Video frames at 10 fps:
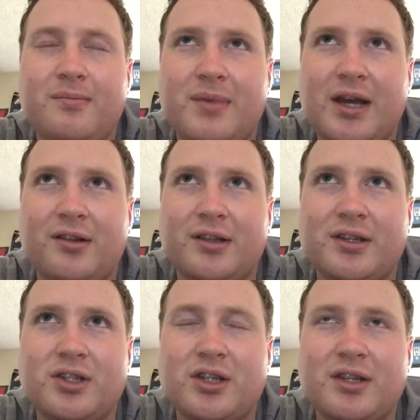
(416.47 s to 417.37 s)

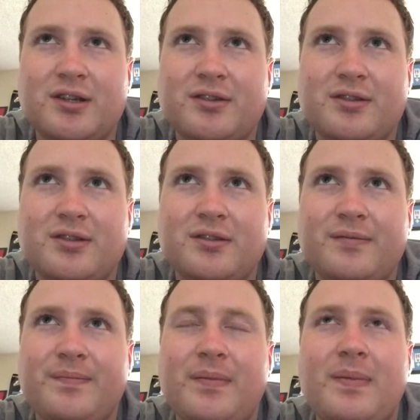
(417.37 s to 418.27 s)
Mallich is
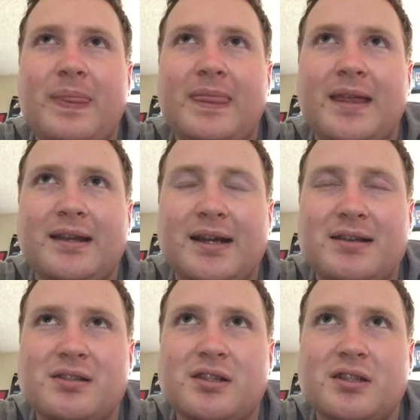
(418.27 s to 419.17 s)
the
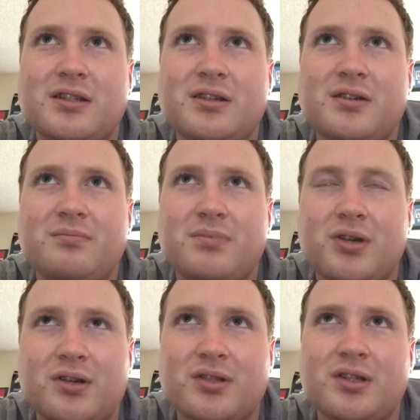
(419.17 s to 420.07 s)
nicest
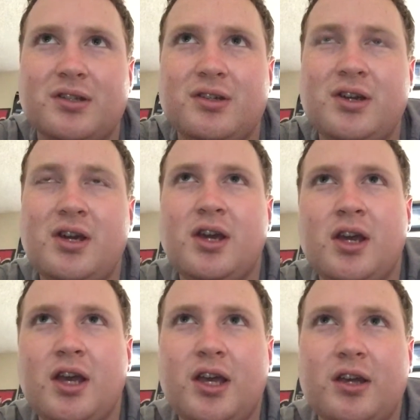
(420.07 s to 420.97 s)
person
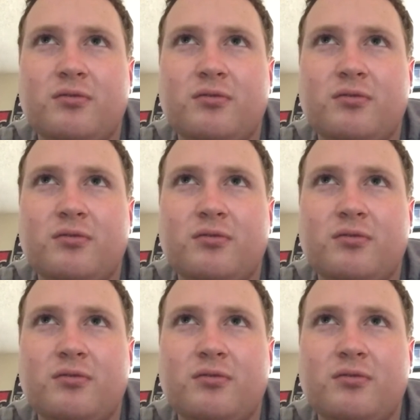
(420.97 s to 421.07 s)
and